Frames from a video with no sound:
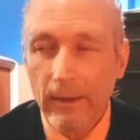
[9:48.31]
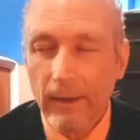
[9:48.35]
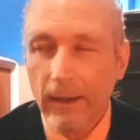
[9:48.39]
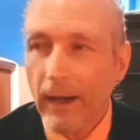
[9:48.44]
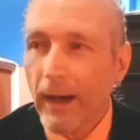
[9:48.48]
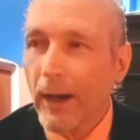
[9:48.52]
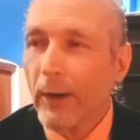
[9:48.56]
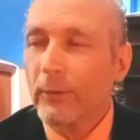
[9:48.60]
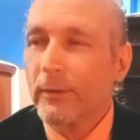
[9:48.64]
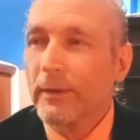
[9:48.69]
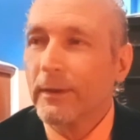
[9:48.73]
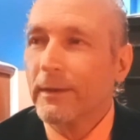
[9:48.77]

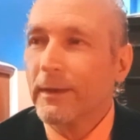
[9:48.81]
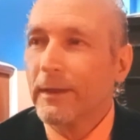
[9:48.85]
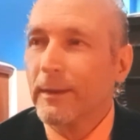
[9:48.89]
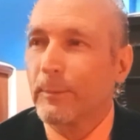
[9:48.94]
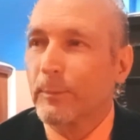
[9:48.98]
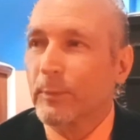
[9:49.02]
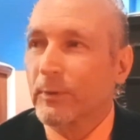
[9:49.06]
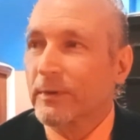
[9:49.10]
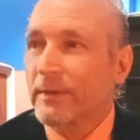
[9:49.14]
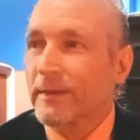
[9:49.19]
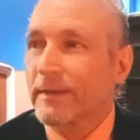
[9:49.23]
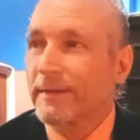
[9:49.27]
How did he
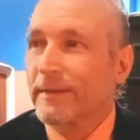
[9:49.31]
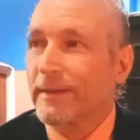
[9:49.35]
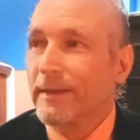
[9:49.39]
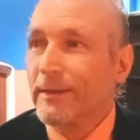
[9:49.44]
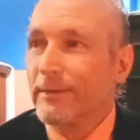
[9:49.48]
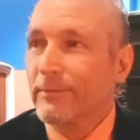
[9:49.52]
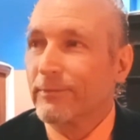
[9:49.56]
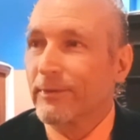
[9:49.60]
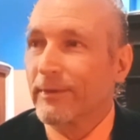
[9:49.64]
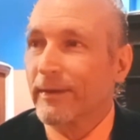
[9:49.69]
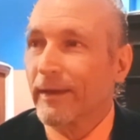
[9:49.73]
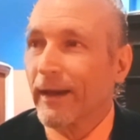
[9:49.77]

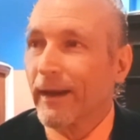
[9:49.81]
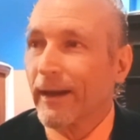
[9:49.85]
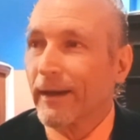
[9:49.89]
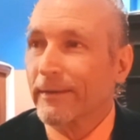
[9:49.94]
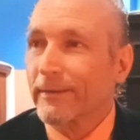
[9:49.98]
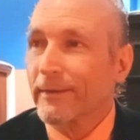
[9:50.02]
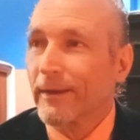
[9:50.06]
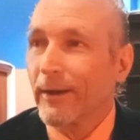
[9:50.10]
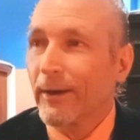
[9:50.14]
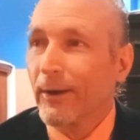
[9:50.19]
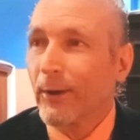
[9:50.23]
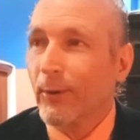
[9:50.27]
perceive
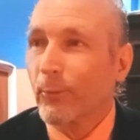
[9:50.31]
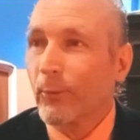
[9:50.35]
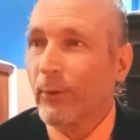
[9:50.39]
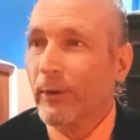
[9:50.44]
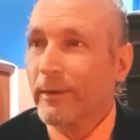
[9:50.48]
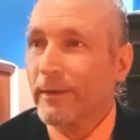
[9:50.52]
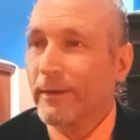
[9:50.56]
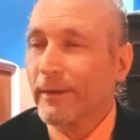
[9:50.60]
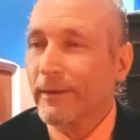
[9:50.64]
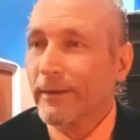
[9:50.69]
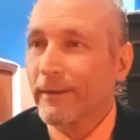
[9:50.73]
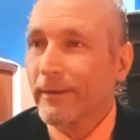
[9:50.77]
that when
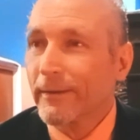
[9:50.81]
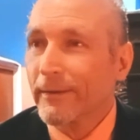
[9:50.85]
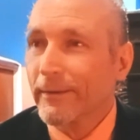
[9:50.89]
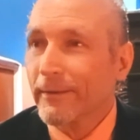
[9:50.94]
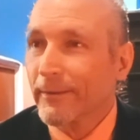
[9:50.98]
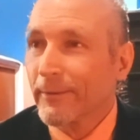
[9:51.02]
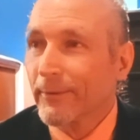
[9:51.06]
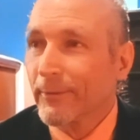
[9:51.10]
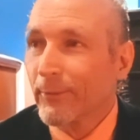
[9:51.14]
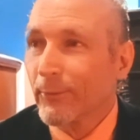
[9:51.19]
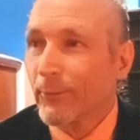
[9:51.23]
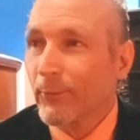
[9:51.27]

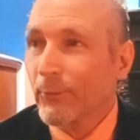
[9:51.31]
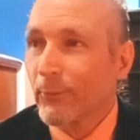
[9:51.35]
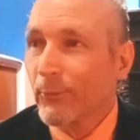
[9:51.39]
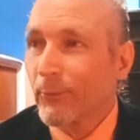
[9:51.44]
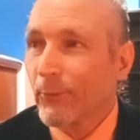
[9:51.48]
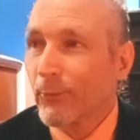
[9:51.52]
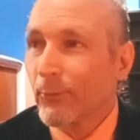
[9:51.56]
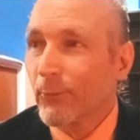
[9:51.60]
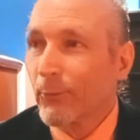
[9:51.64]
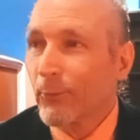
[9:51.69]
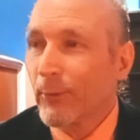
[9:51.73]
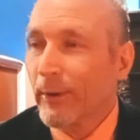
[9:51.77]
the
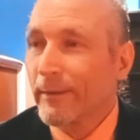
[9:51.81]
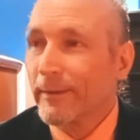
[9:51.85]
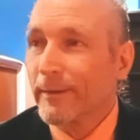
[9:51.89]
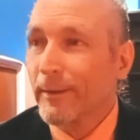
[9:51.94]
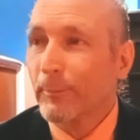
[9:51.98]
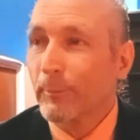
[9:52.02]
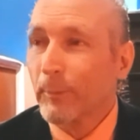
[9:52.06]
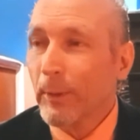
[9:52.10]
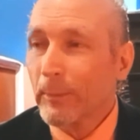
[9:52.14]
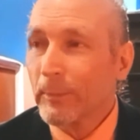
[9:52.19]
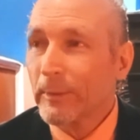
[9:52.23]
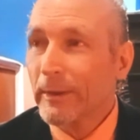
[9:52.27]

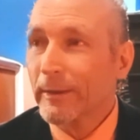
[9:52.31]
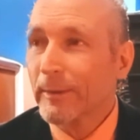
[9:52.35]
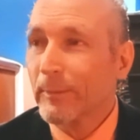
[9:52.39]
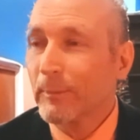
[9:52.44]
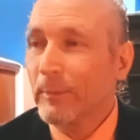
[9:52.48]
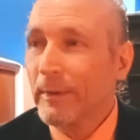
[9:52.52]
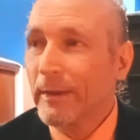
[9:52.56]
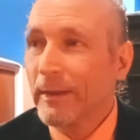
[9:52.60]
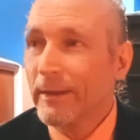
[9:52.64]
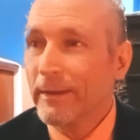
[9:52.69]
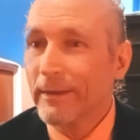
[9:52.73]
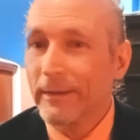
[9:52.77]
public
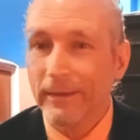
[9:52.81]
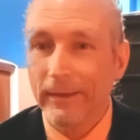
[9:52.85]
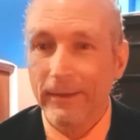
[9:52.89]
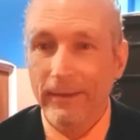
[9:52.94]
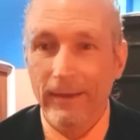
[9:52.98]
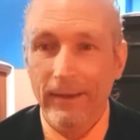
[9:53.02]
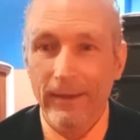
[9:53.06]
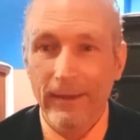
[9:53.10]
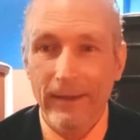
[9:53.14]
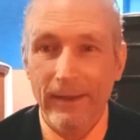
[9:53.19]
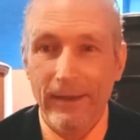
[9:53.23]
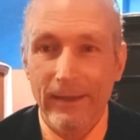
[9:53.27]
media
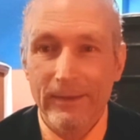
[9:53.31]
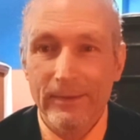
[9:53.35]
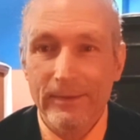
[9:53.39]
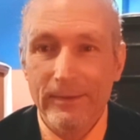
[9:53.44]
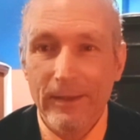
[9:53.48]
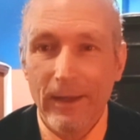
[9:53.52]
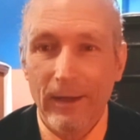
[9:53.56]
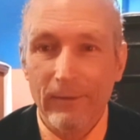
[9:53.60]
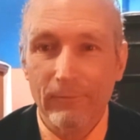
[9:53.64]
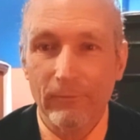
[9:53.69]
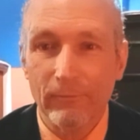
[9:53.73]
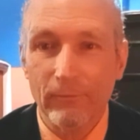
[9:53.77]
is
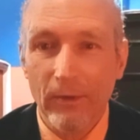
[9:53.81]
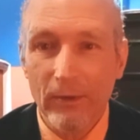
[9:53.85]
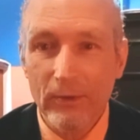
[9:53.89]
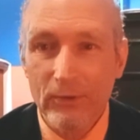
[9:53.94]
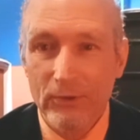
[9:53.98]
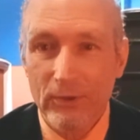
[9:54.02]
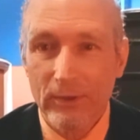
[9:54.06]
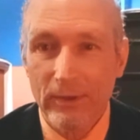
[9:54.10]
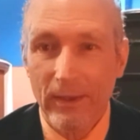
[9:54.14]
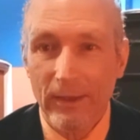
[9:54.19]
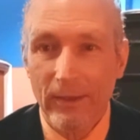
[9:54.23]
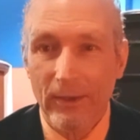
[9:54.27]
not
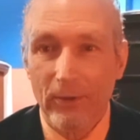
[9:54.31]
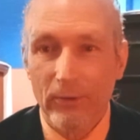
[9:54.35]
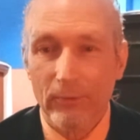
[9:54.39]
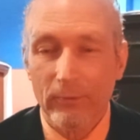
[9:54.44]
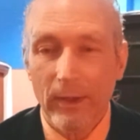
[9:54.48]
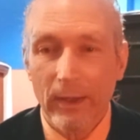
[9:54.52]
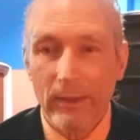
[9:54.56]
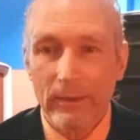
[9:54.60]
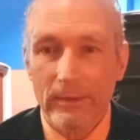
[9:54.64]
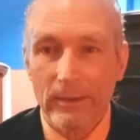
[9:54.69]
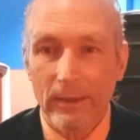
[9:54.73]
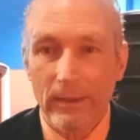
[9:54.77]
functioning
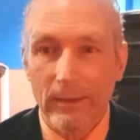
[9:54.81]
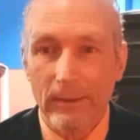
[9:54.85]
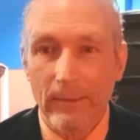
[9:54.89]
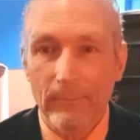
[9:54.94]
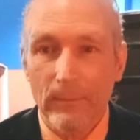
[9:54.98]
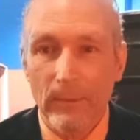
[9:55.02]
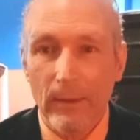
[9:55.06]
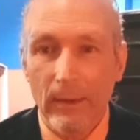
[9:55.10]
correctly?